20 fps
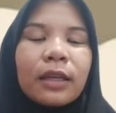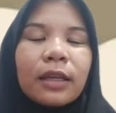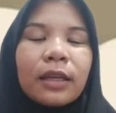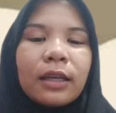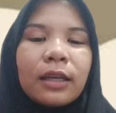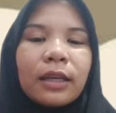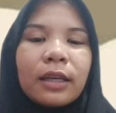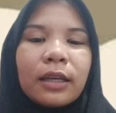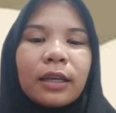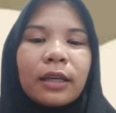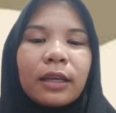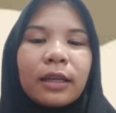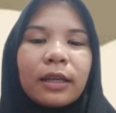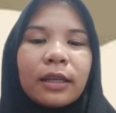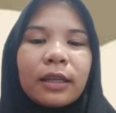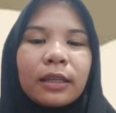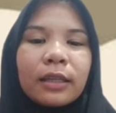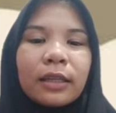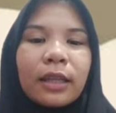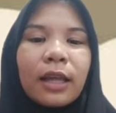
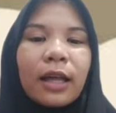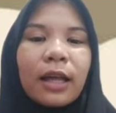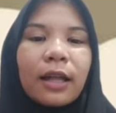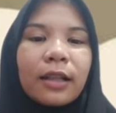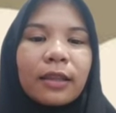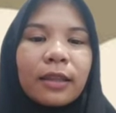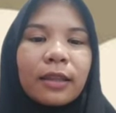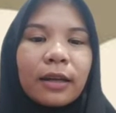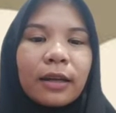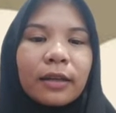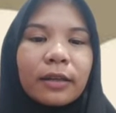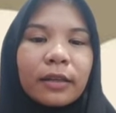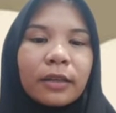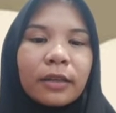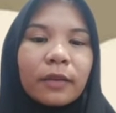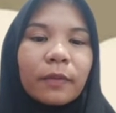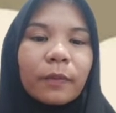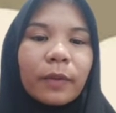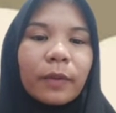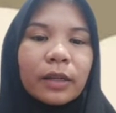and
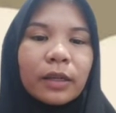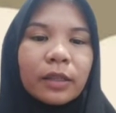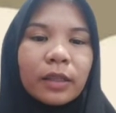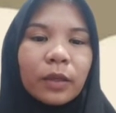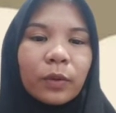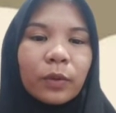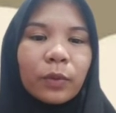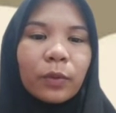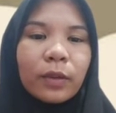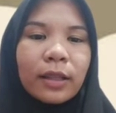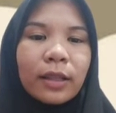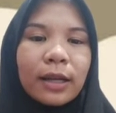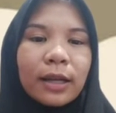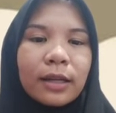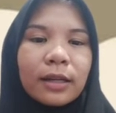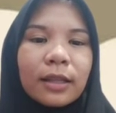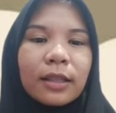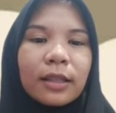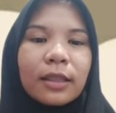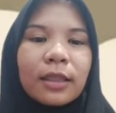learning
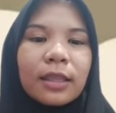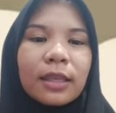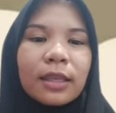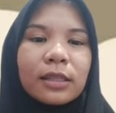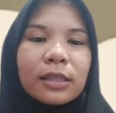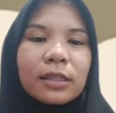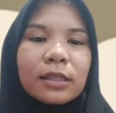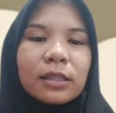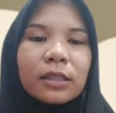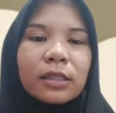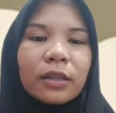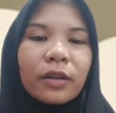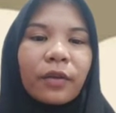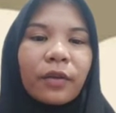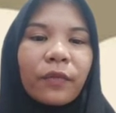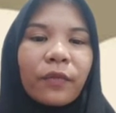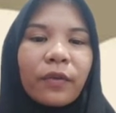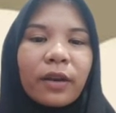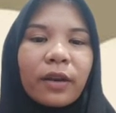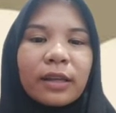particular things
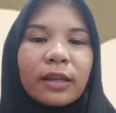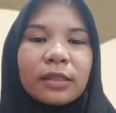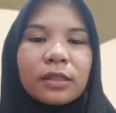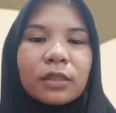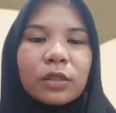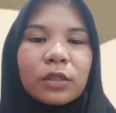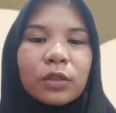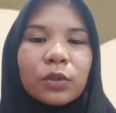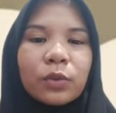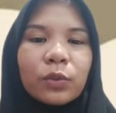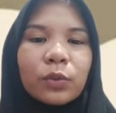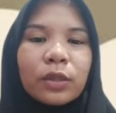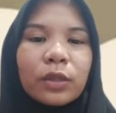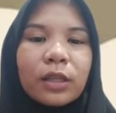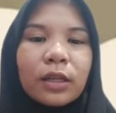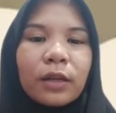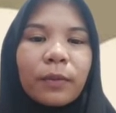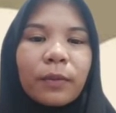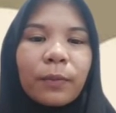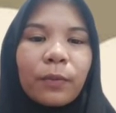reference to
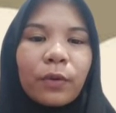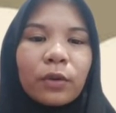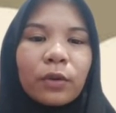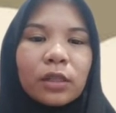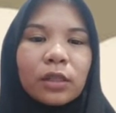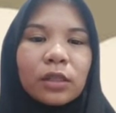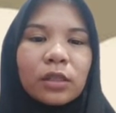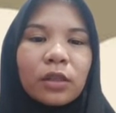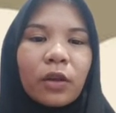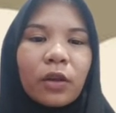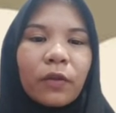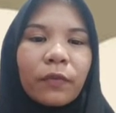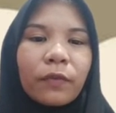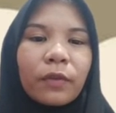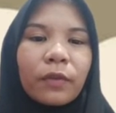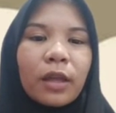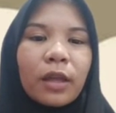the process of